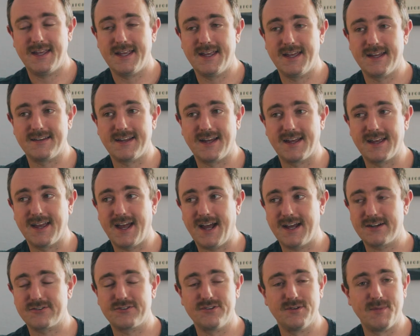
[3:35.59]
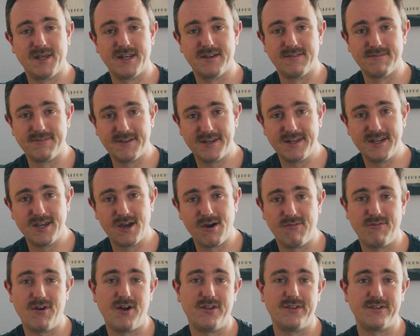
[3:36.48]
and I actually made a
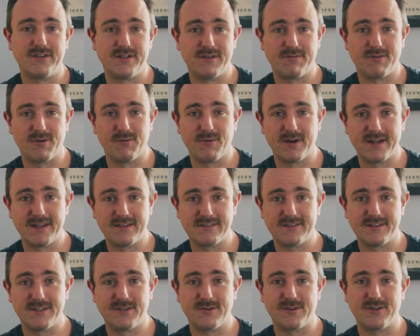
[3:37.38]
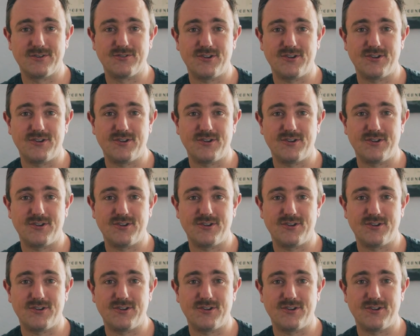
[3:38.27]
video of all the different ways that you can